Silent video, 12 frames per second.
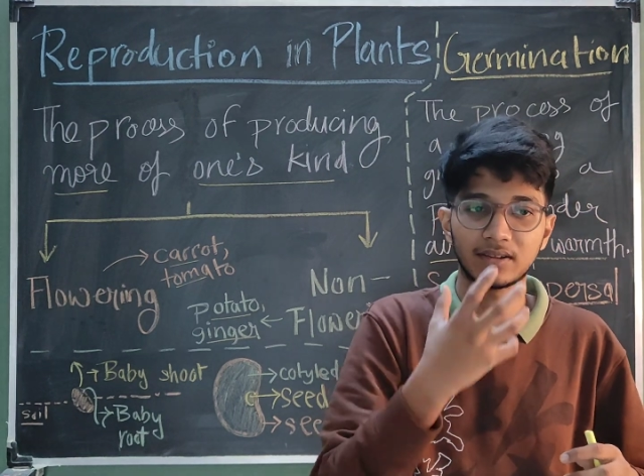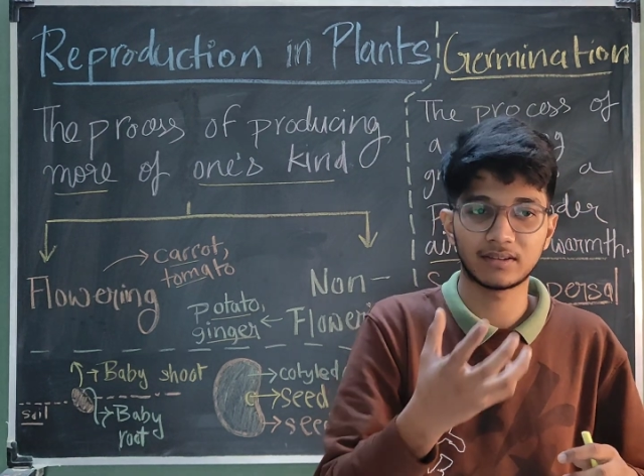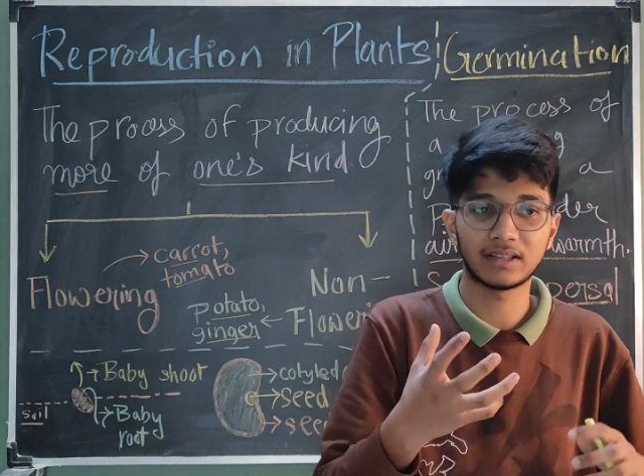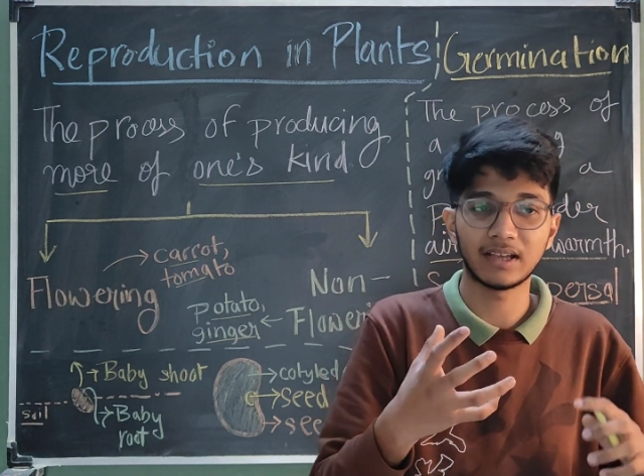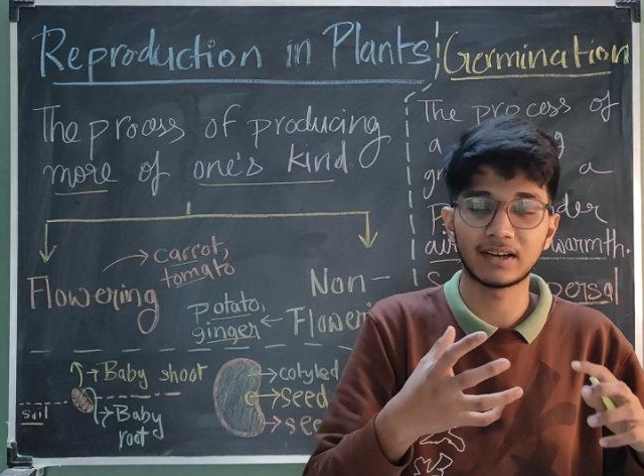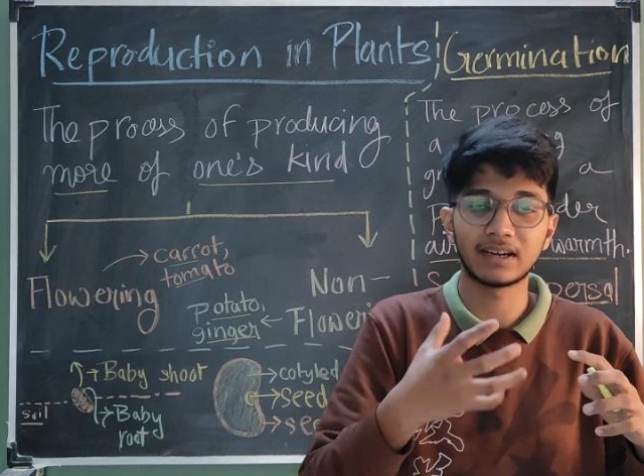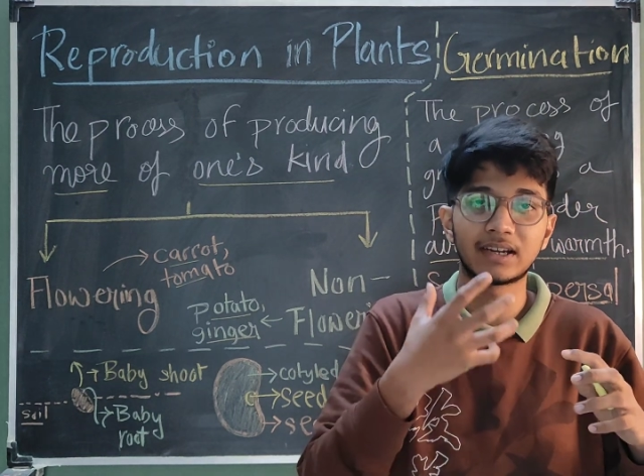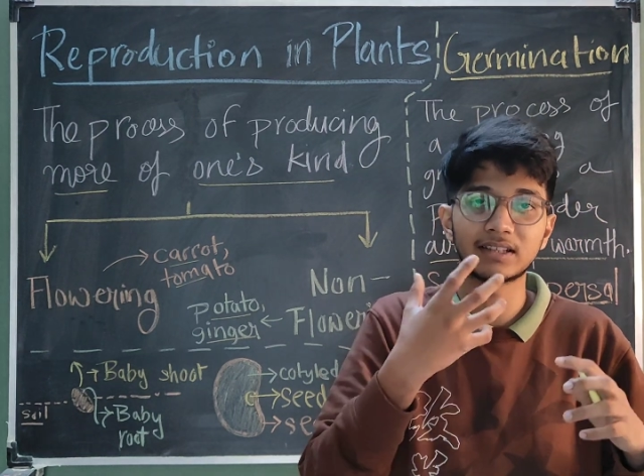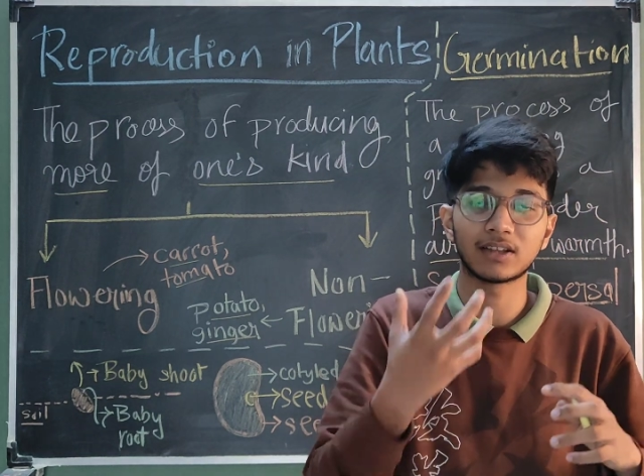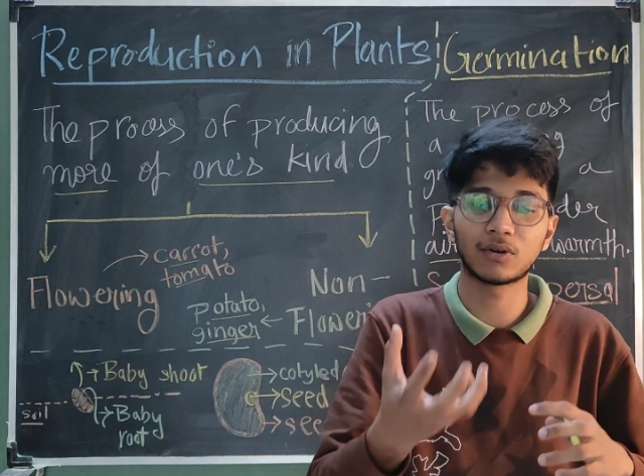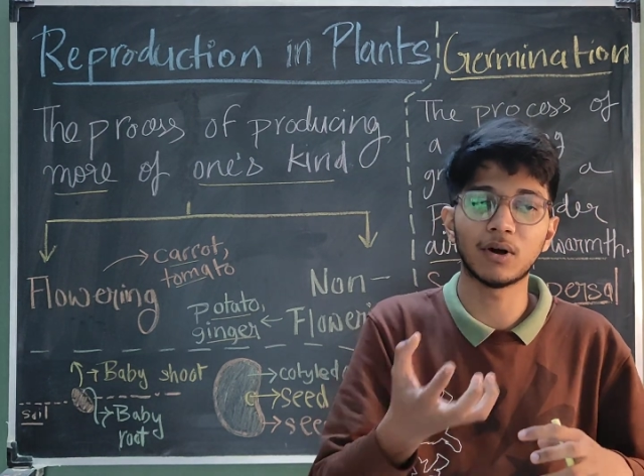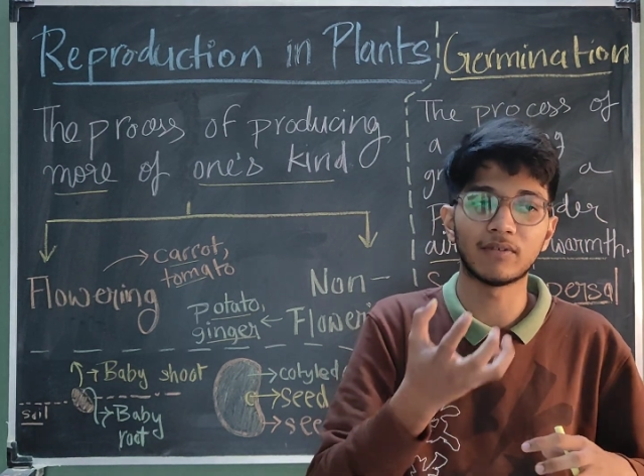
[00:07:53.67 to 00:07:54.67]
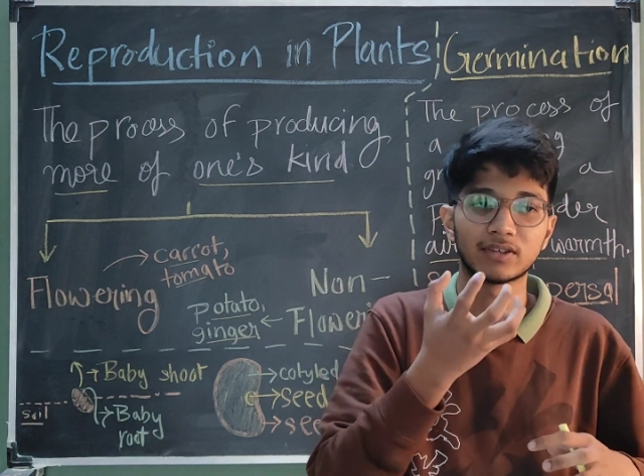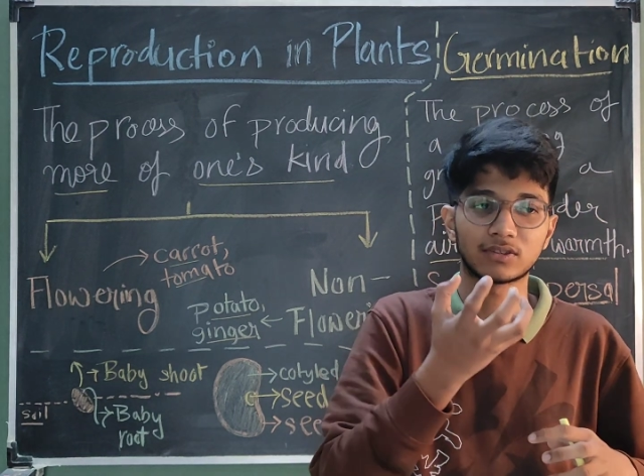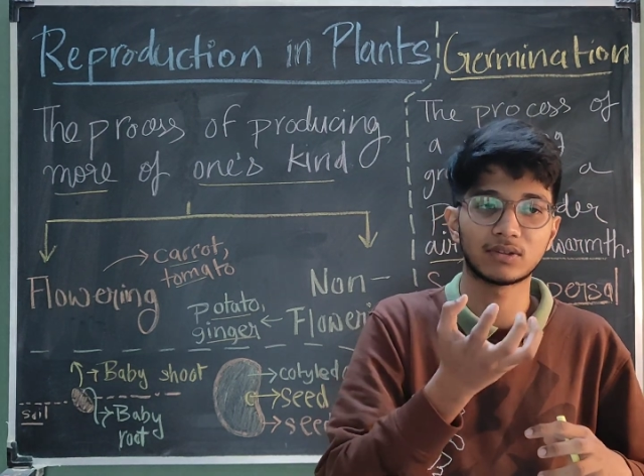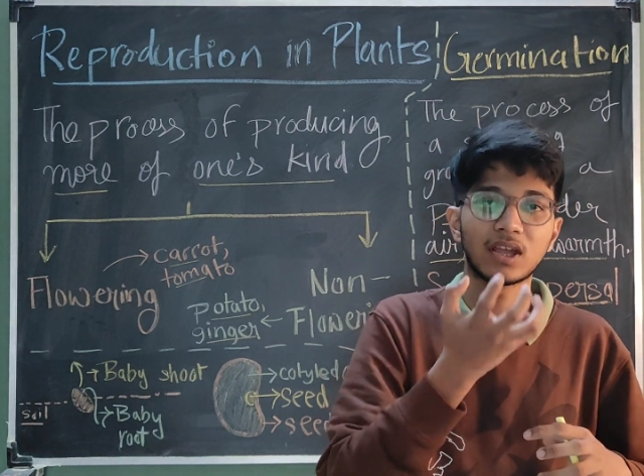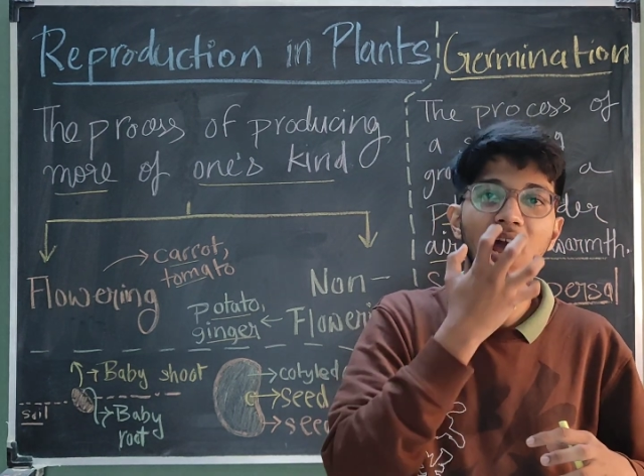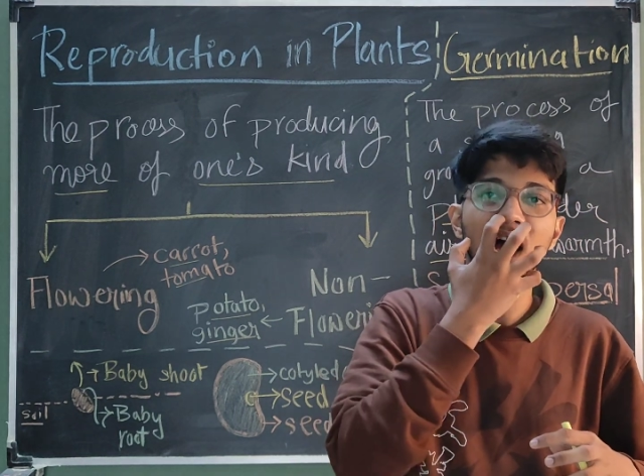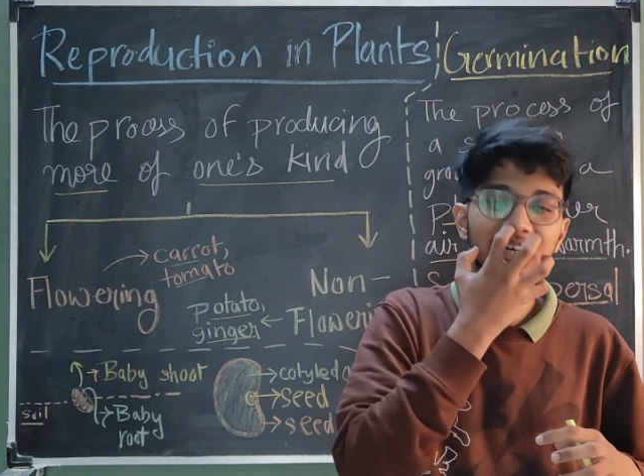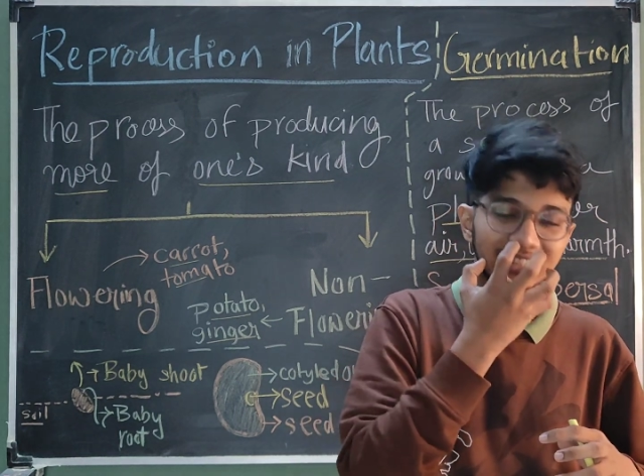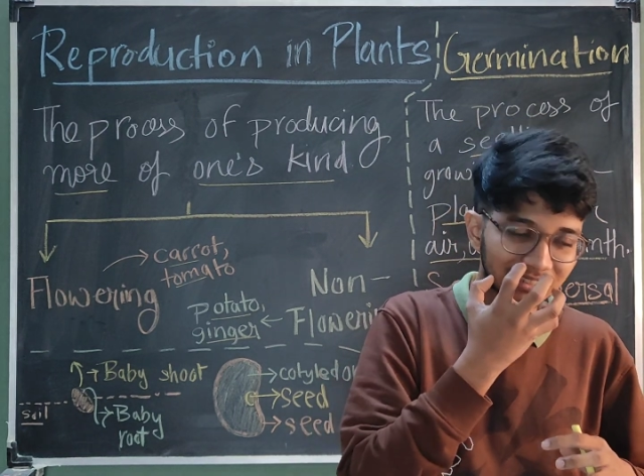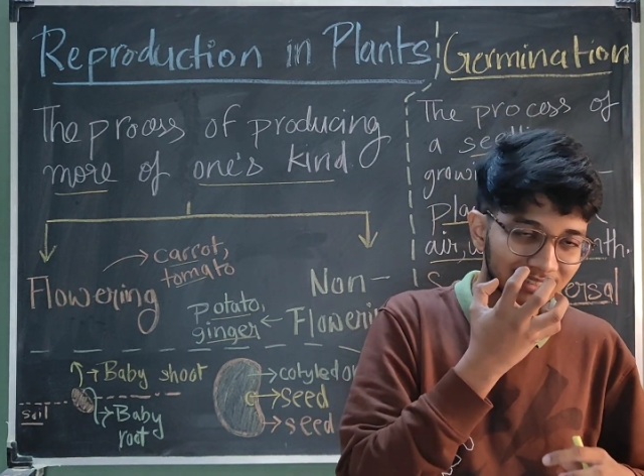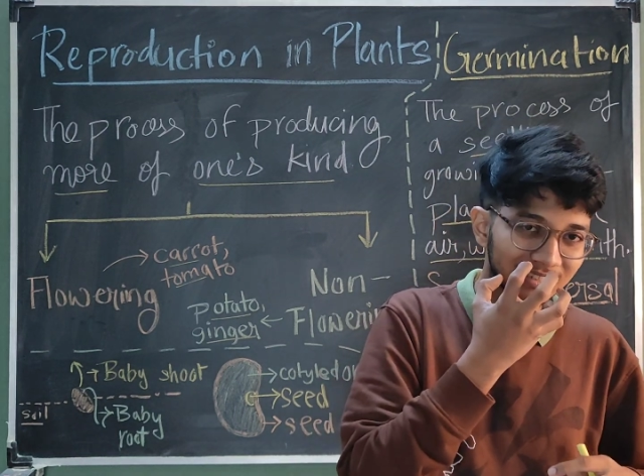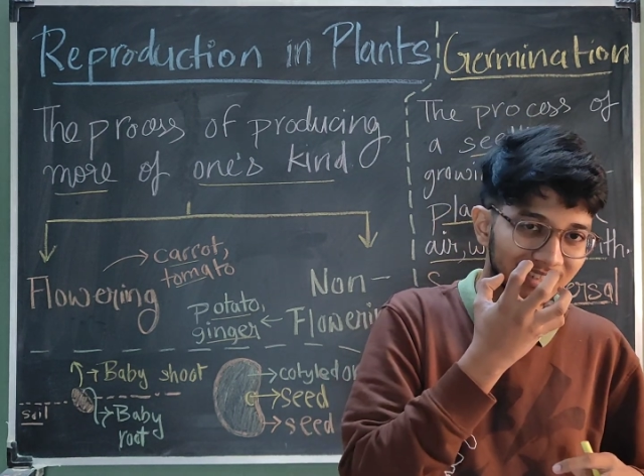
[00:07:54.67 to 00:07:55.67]
they are eating the guava, so they
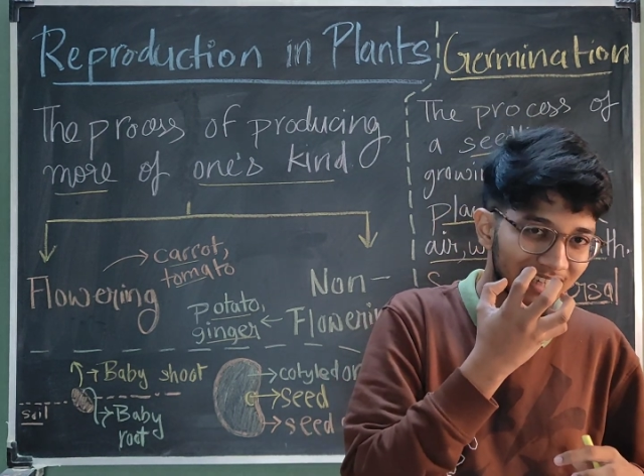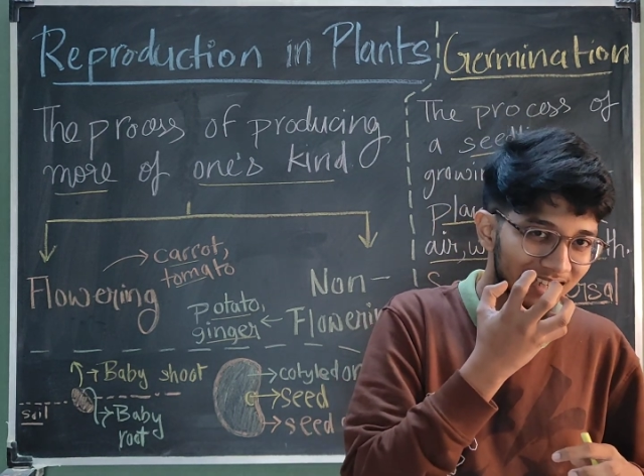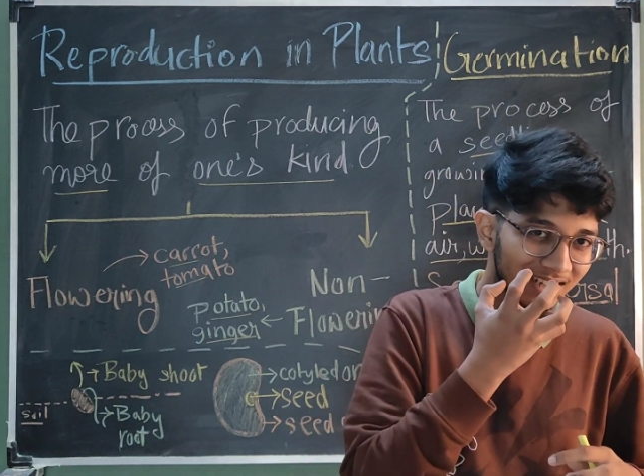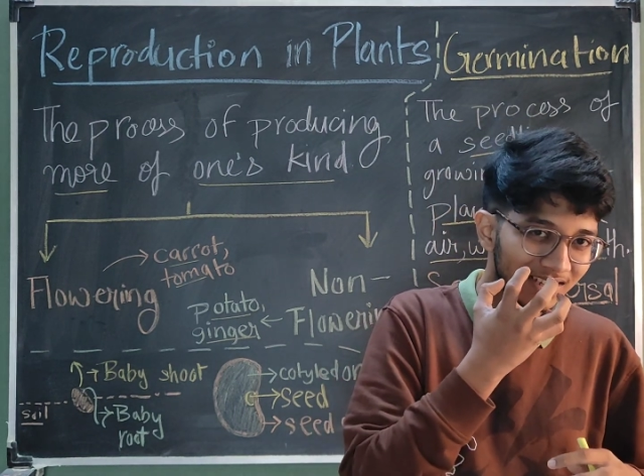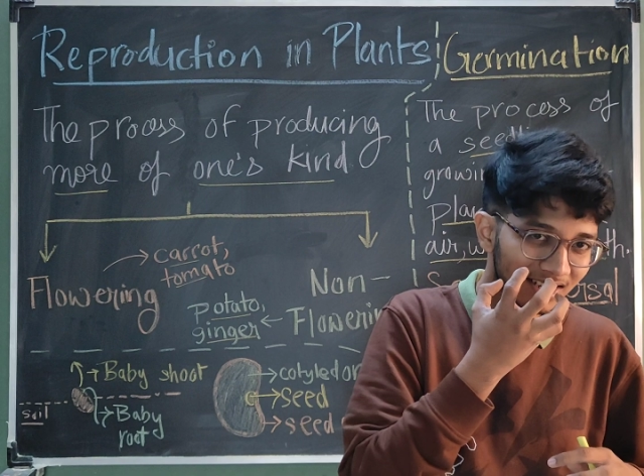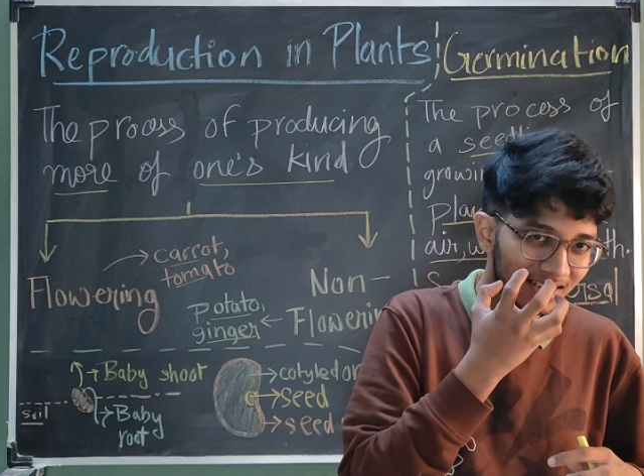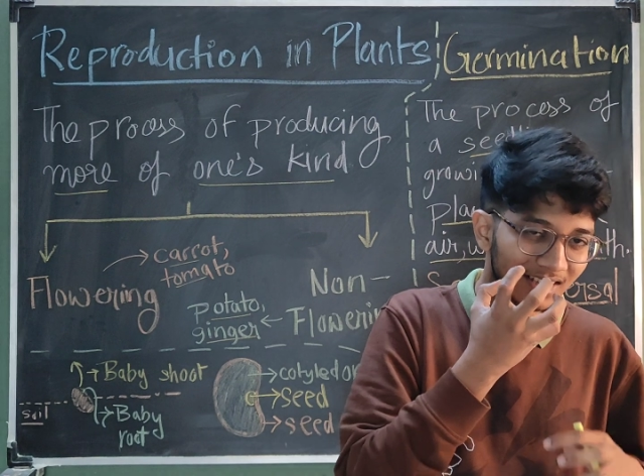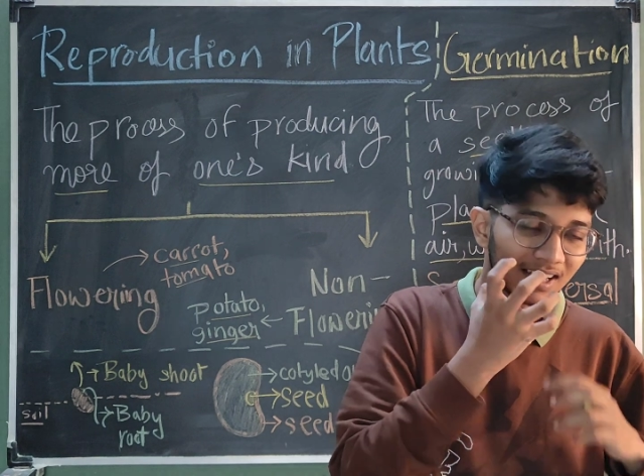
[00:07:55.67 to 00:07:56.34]
eat it,